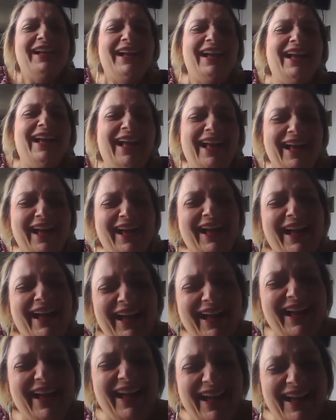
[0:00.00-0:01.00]

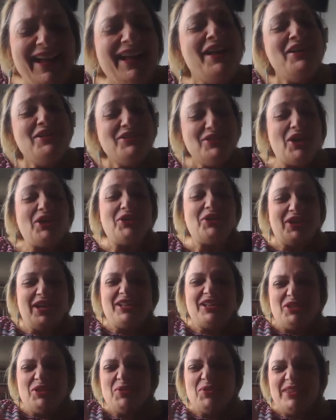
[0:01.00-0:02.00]
so you can
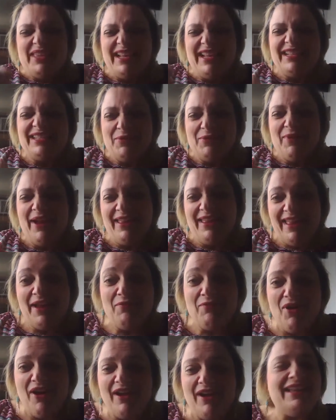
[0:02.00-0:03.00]
do things the way they
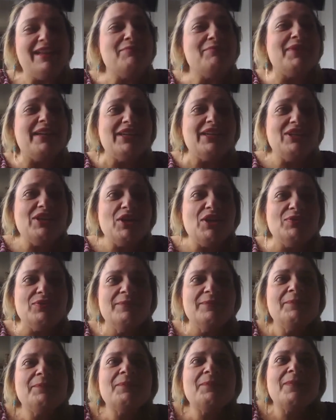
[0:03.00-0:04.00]
want it. But you know,
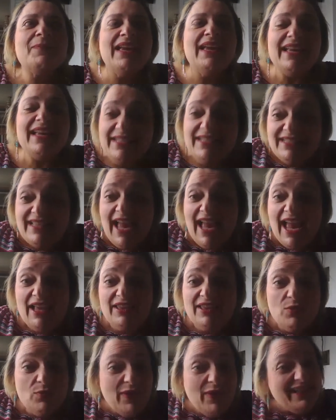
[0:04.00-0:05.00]
yeah. is that
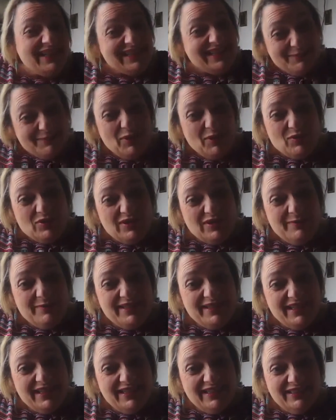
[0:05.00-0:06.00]
the way it's supposed to be
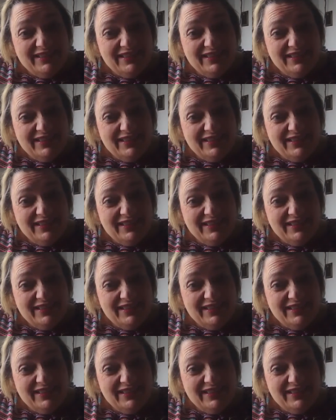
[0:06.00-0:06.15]
done?